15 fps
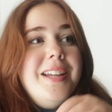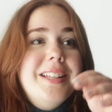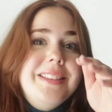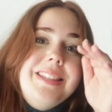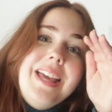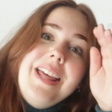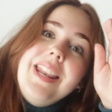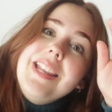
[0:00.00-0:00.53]

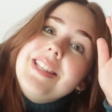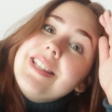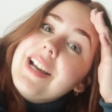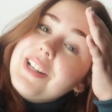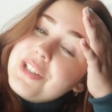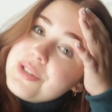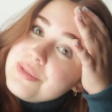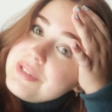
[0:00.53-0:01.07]
That is
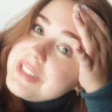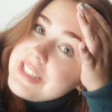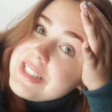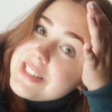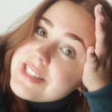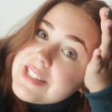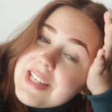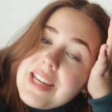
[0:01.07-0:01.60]
actually
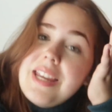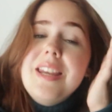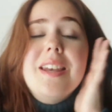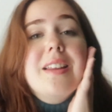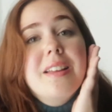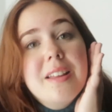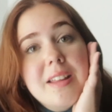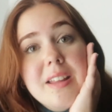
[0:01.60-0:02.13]

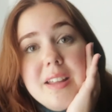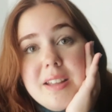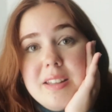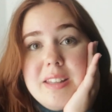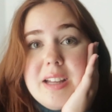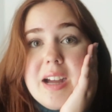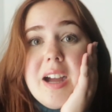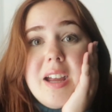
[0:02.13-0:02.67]
insane.
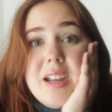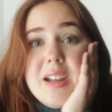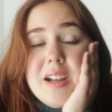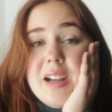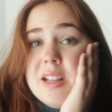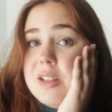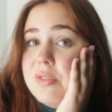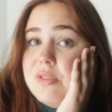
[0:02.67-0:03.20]

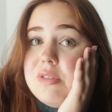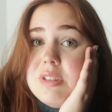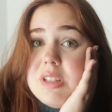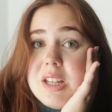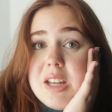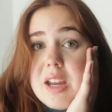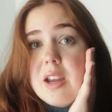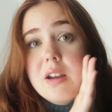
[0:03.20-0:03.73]
Like, I have to
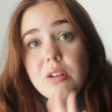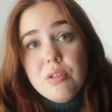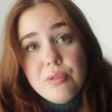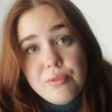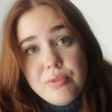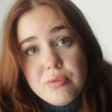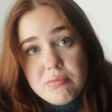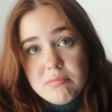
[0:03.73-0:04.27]
take care
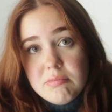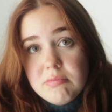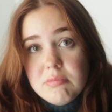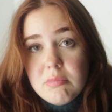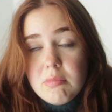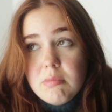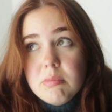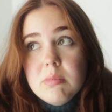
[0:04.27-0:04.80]
of
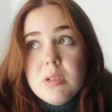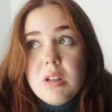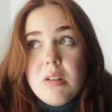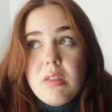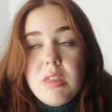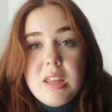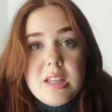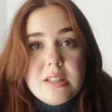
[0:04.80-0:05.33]

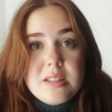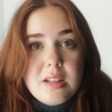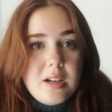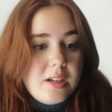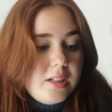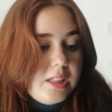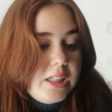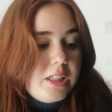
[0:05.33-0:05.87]
things that
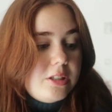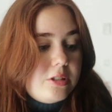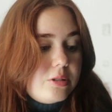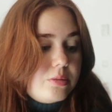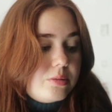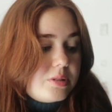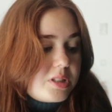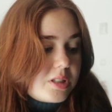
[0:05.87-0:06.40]
I need
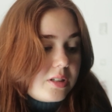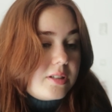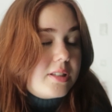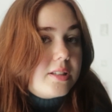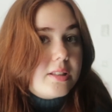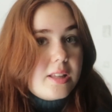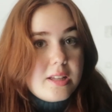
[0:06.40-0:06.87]
to start